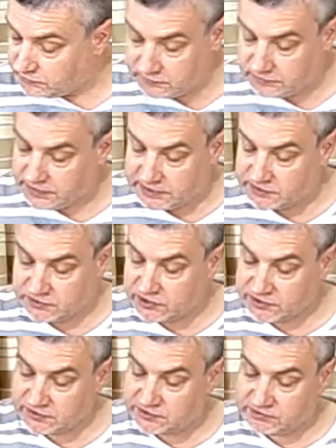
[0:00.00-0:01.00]
is
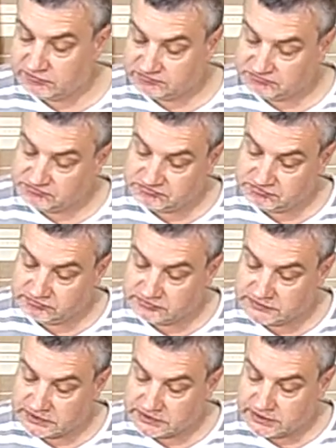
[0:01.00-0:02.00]
just
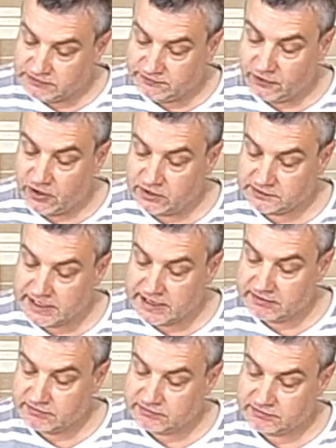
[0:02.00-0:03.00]
file
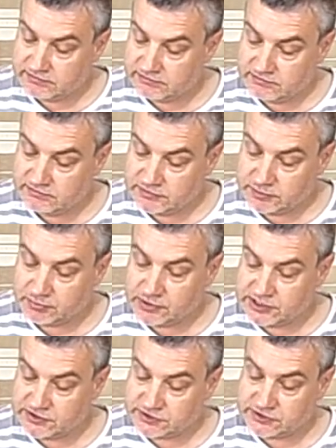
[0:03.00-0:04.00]
down the bridge